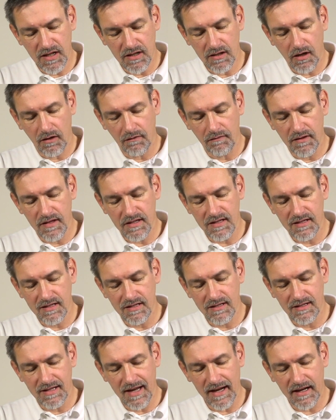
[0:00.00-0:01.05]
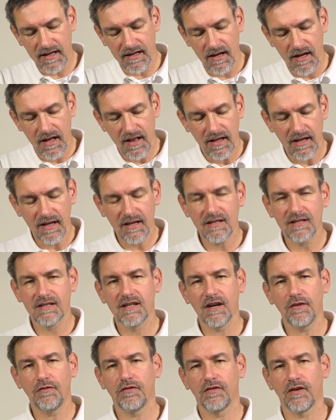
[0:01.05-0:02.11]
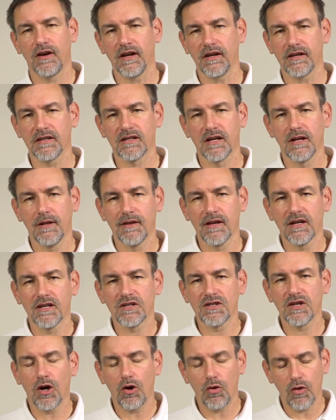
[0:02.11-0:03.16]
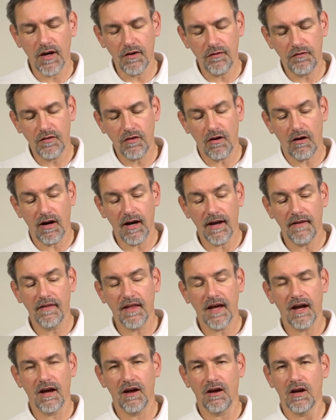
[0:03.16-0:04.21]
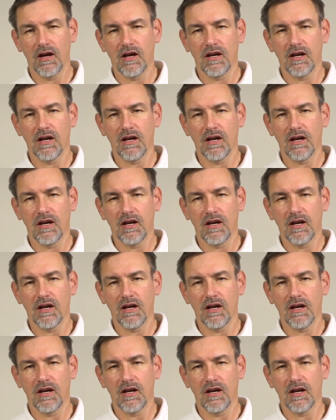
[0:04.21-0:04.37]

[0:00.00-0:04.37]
of the stick is different. So if you are in the